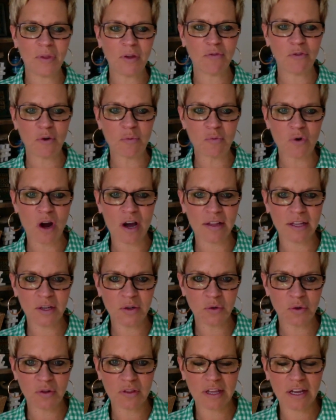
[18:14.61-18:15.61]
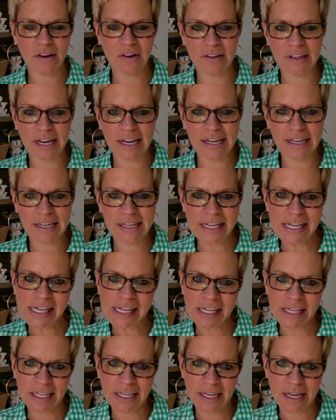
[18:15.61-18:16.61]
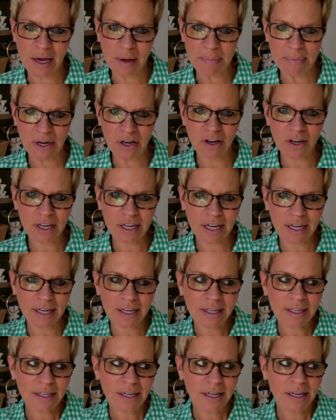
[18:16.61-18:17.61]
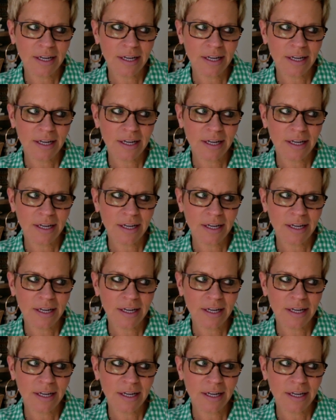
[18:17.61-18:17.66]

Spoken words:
from Raleigh, North Carolina in America,